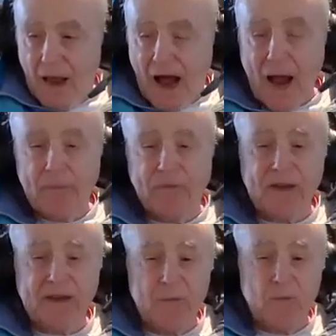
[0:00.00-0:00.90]
I'm
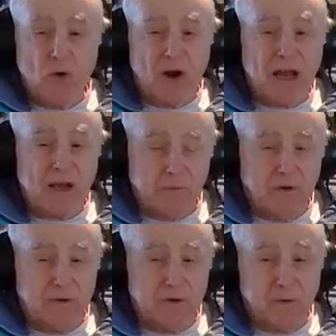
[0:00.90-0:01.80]
thinking more like
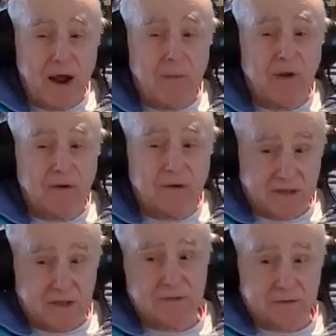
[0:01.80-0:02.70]
when your grandmother
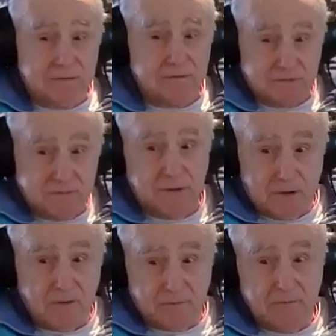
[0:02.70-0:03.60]
says, you
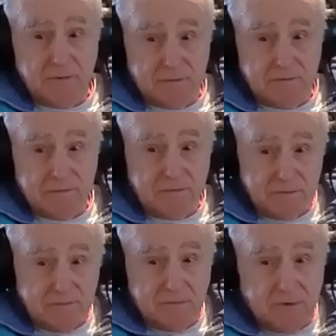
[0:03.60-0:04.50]
know, your, right,
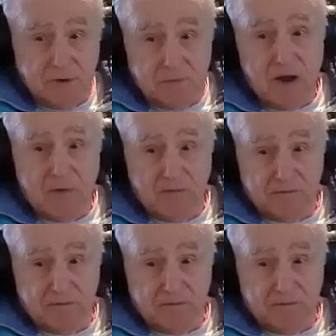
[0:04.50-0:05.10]
right, your exactly.